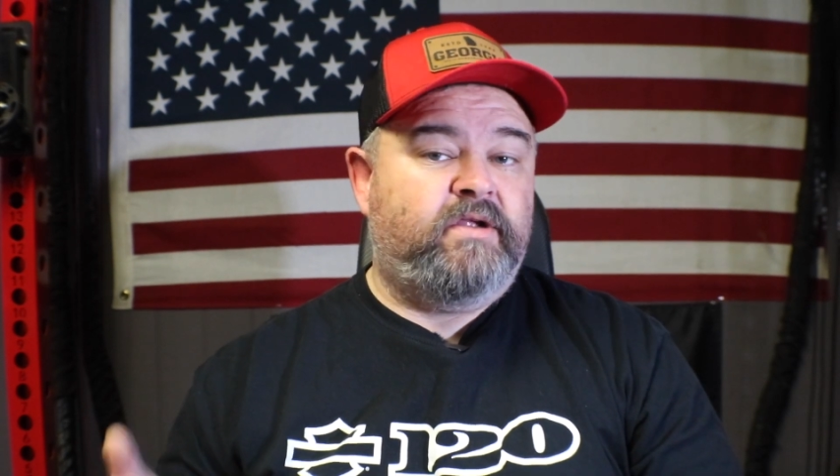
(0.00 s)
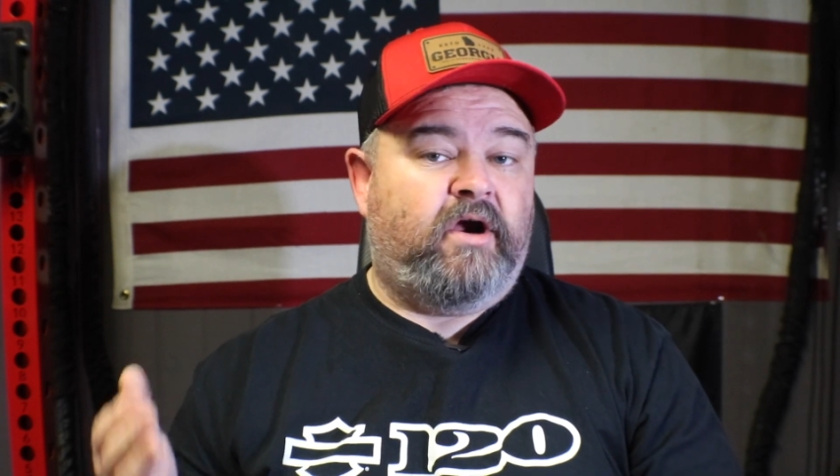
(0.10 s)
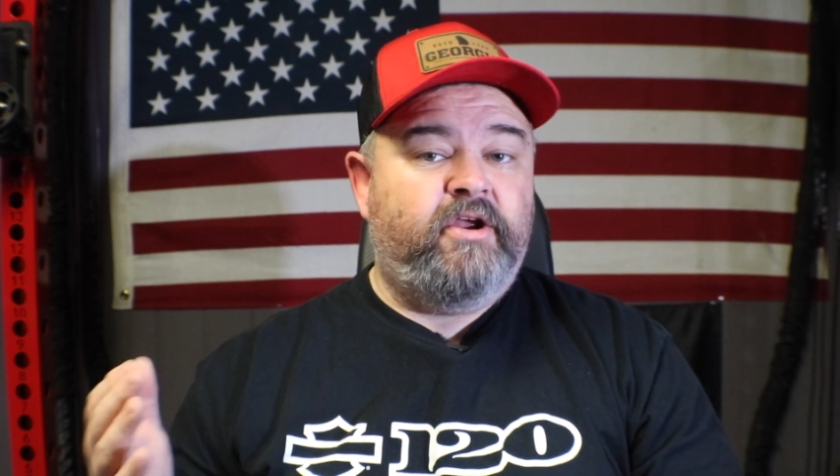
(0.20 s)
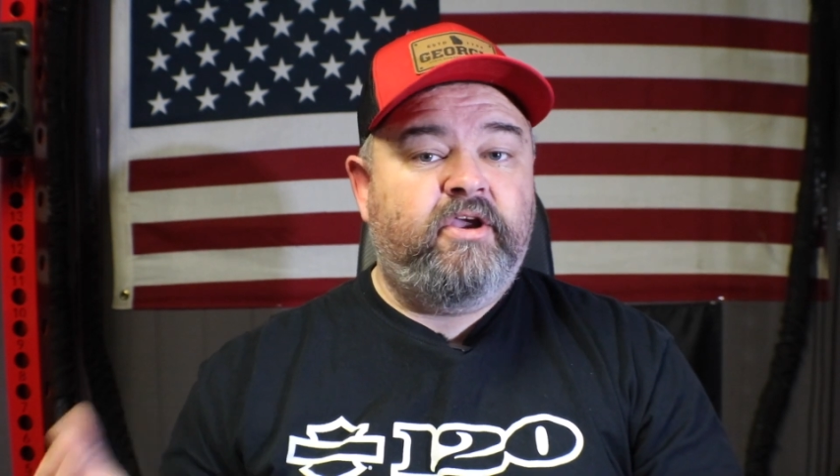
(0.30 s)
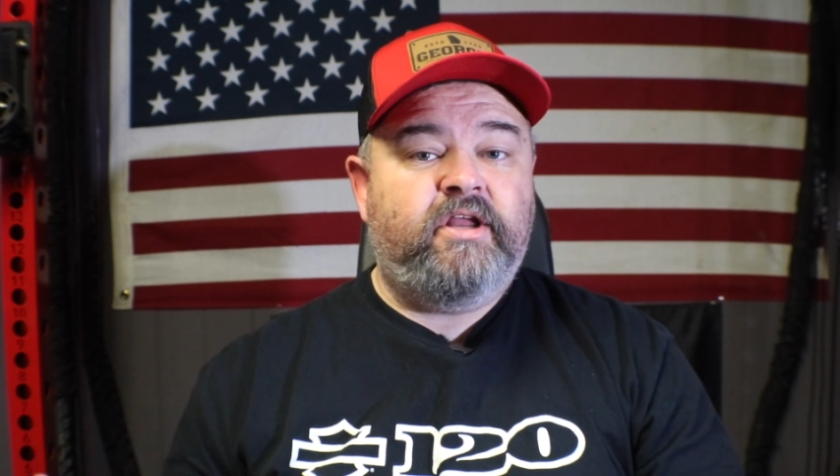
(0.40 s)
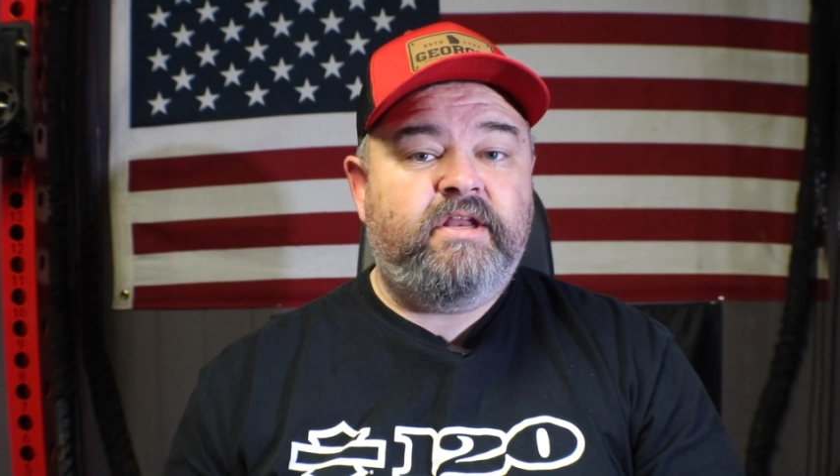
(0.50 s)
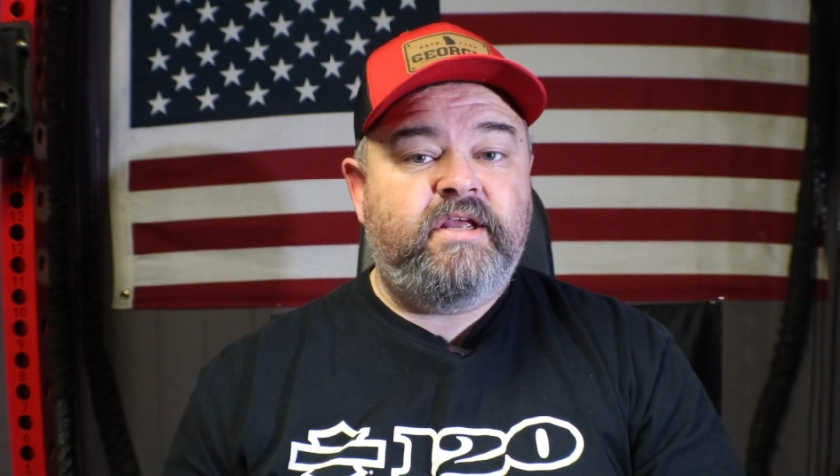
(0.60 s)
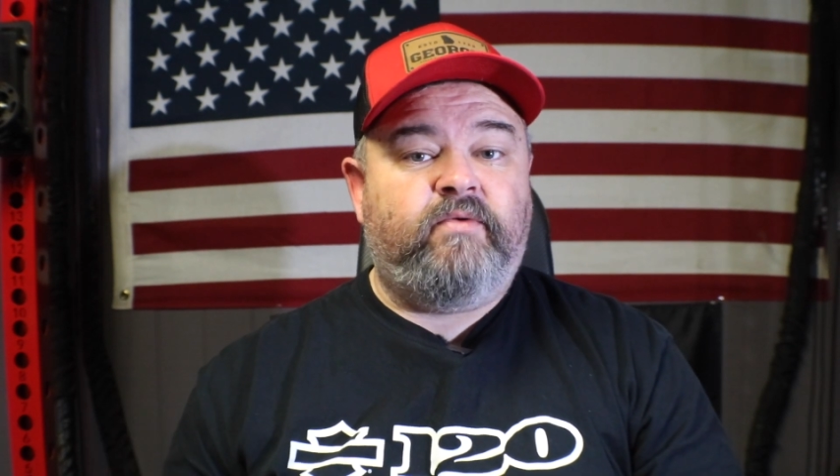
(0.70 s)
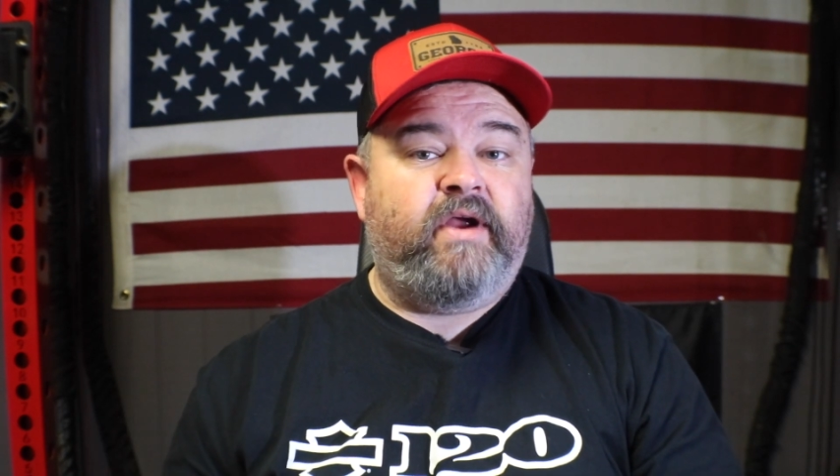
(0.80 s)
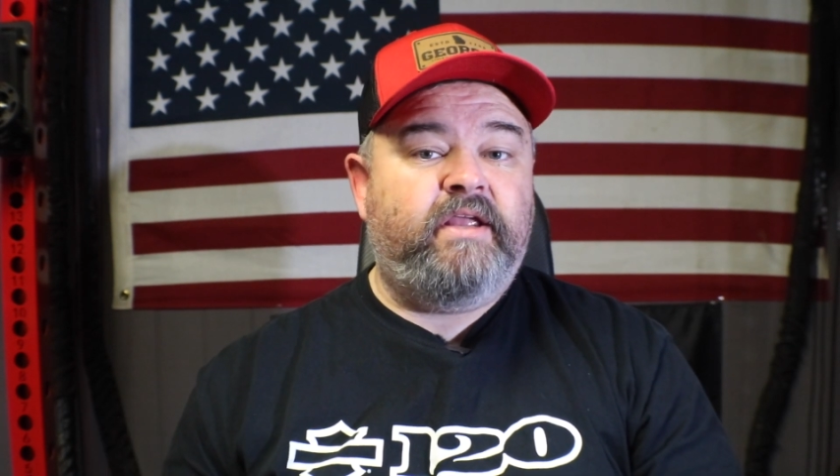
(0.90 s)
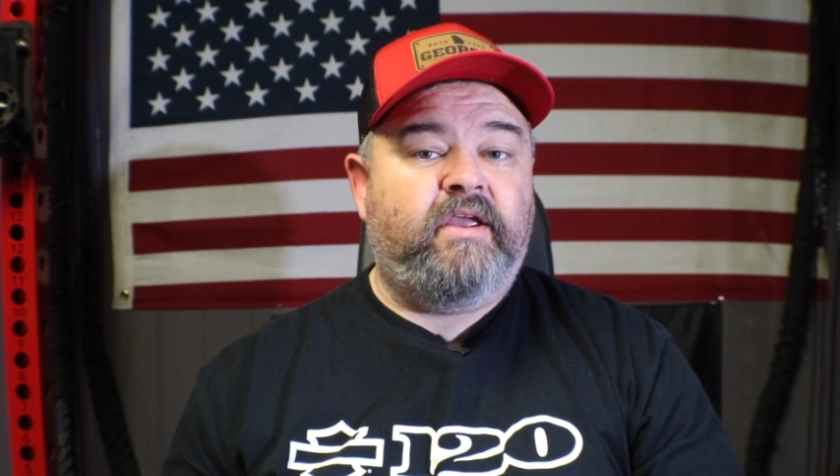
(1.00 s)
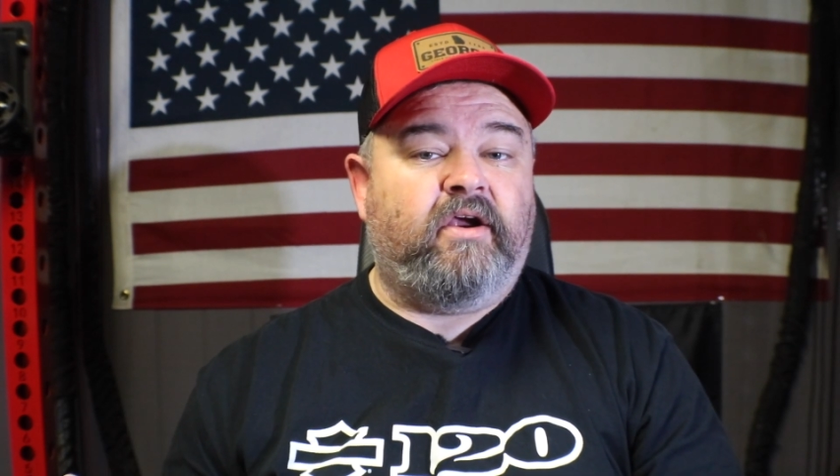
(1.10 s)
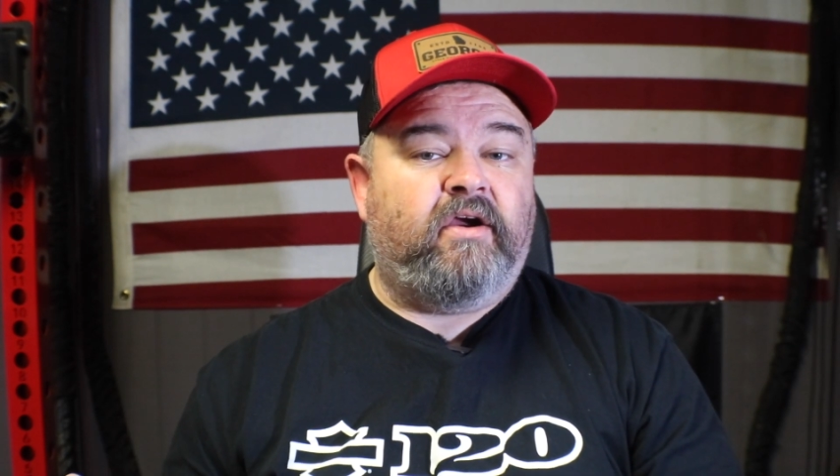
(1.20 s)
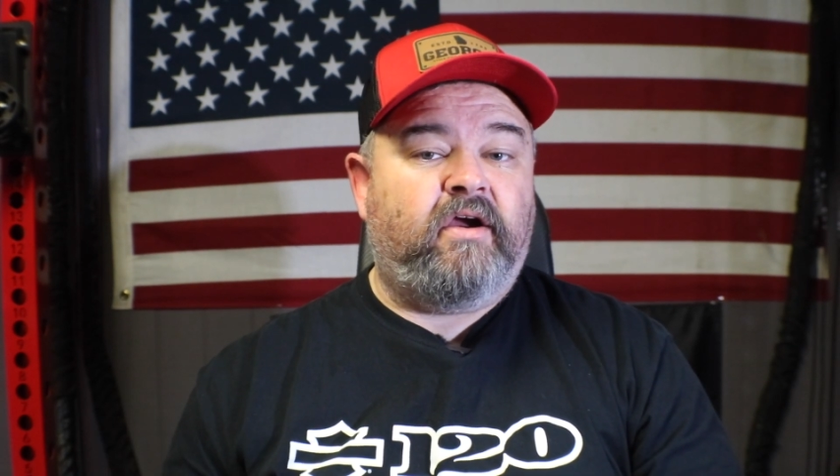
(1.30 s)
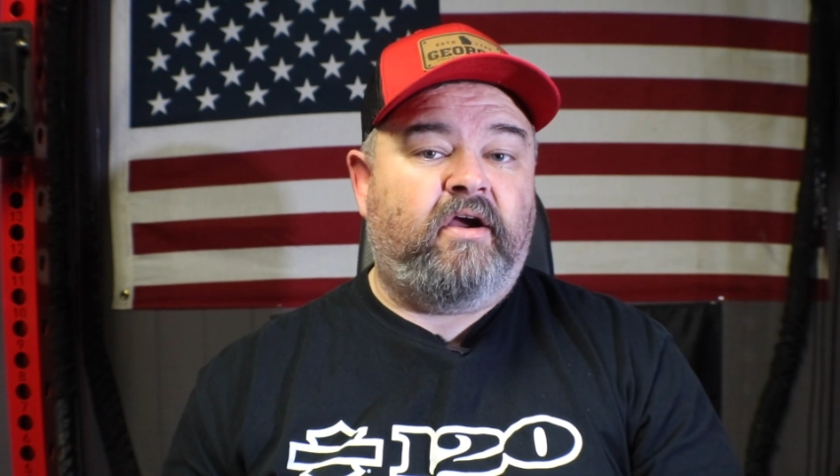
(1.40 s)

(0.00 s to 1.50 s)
are you going to need rain gear?